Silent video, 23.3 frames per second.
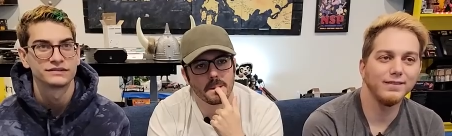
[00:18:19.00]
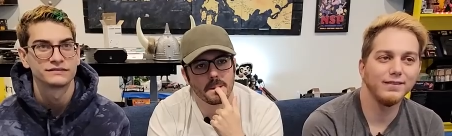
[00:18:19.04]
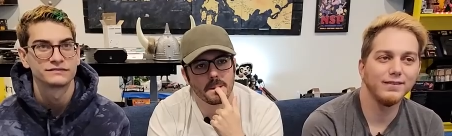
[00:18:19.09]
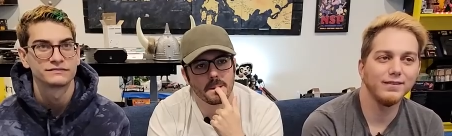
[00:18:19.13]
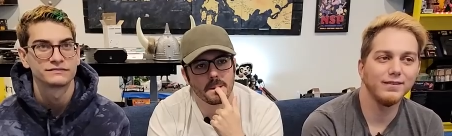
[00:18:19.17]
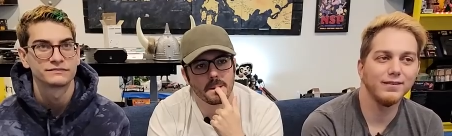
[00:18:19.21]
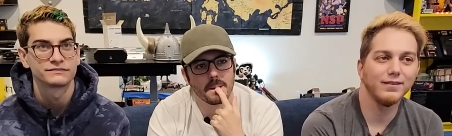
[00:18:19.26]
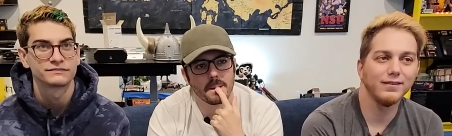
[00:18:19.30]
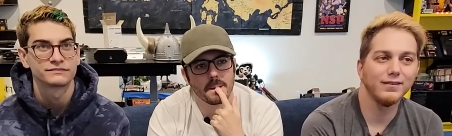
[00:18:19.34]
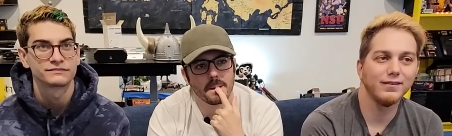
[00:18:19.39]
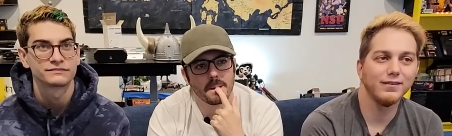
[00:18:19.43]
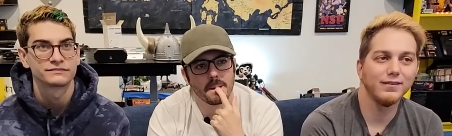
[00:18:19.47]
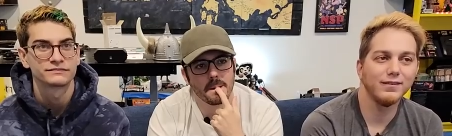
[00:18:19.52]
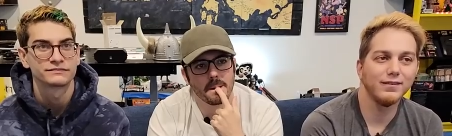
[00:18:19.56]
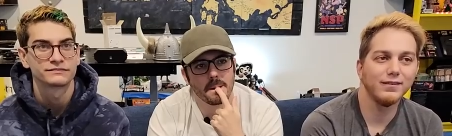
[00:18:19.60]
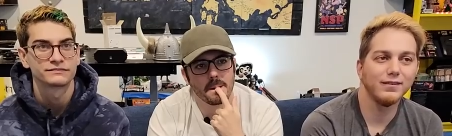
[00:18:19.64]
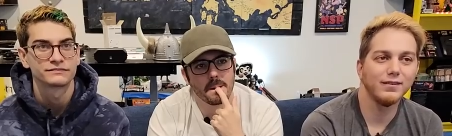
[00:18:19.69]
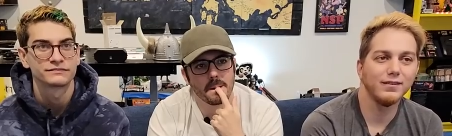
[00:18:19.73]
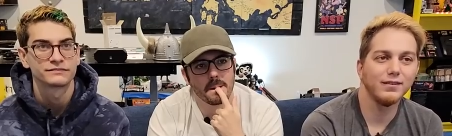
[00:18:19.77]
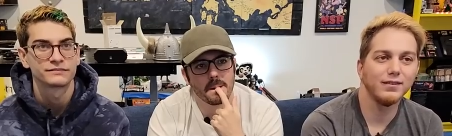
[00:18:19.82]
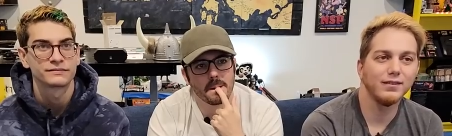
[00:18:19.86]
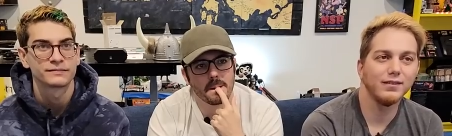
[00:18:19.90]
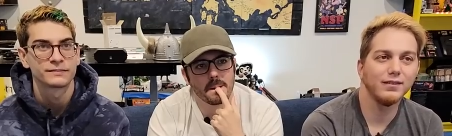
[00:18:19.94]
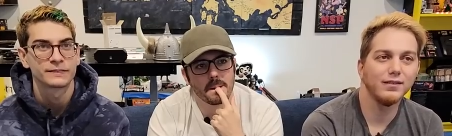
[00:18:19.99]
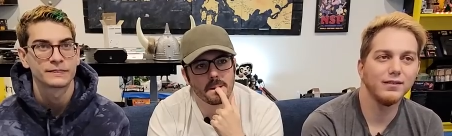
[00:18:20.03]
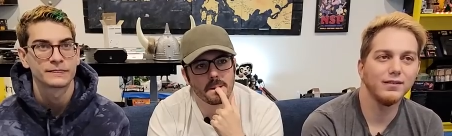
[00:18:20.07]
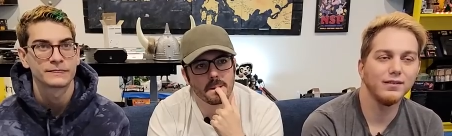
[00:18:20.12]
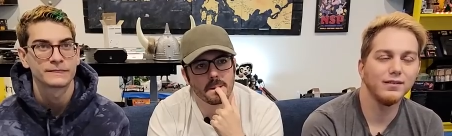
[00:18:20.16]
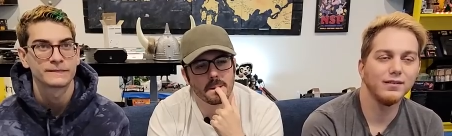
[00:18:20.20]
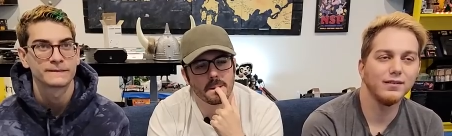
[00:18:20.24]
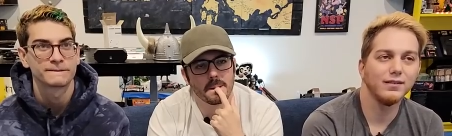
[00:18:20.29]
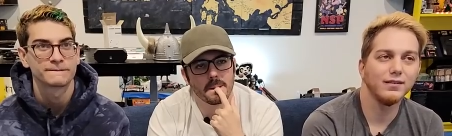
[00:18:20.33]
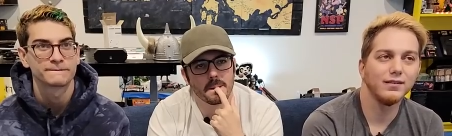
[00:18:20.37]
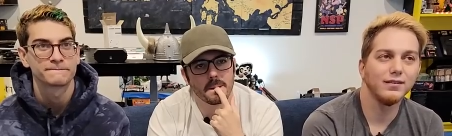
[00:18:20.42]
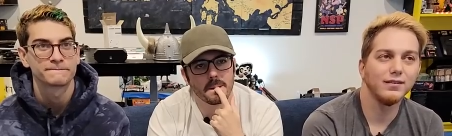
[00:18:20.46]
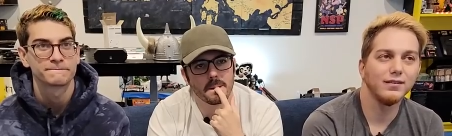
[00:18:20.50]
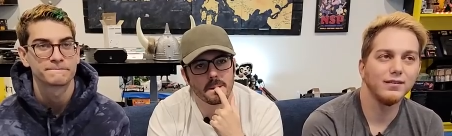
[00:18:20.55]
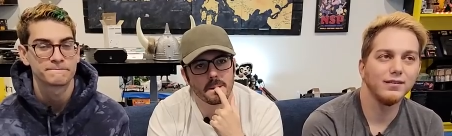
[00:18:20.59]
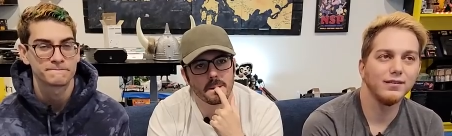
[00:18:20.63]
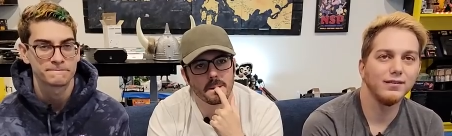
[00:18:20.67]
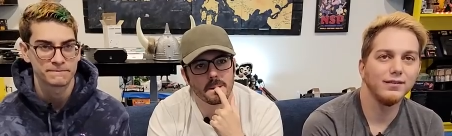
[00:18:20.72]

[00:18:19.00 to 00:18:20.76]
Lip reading: (silence)